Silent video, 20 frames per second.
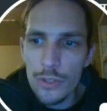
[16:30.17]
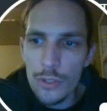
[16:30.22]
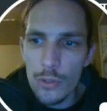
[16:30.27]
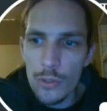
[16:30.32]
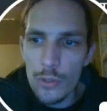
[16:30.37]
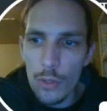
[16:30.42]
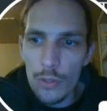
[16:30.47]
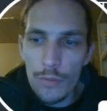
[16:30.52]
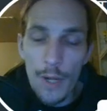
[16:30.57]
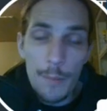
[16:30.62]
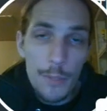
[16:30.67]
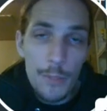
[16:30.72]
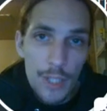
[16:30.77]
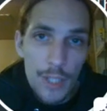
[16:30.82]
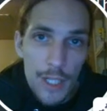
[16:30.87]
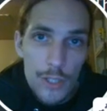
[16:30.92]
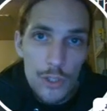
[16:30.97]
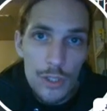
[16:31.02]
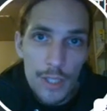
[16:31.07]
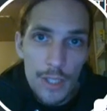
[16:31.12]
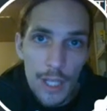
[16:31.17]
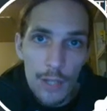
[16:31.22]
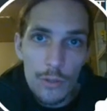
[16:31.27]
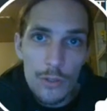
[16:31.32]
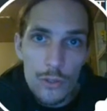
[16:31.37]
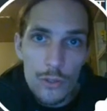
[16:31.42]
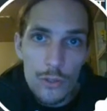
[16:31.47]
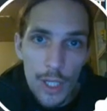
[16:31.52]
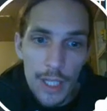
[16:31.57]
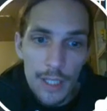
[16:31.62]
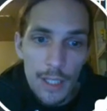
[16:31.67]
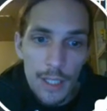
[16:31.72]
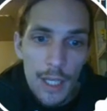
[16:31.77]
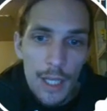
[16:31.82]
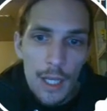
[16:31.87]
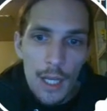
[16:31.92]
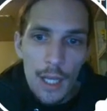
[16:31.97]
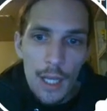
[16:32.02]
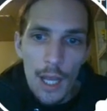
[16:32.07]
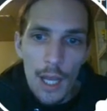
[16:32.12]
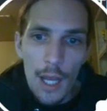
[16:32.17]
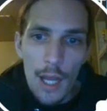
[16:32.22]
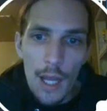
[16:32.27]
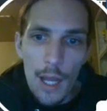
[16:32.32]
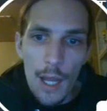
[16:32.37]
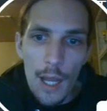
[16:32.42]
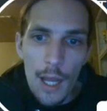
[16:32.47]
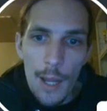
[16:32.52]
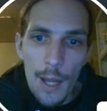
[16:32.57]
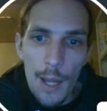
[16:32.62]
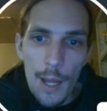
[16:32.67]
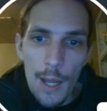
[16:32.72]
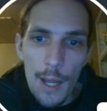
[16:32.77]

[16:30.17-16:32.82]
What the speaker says: your reputation down the drain. Um,